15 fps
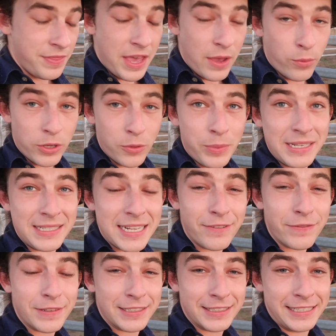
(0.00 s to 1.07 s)
There will be
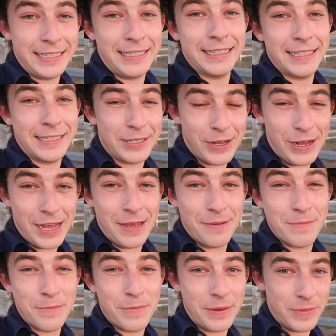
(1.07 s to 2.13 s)
definitely a
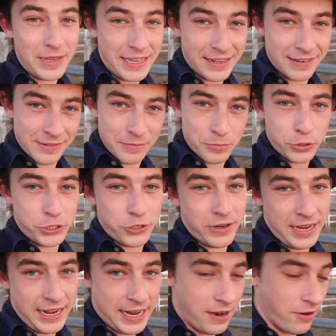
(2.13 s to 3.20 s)
time when we can butcher and
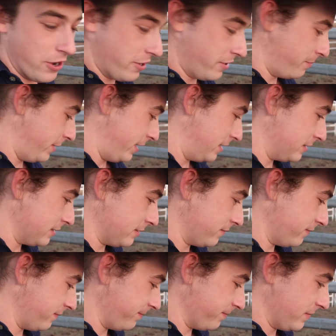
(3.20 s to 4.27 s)
eat our own, but
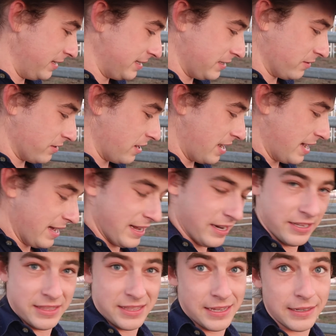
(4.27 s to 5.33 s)
this little guy, I
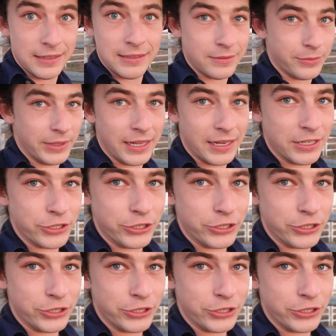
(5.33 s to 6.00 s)
don't think we're going to do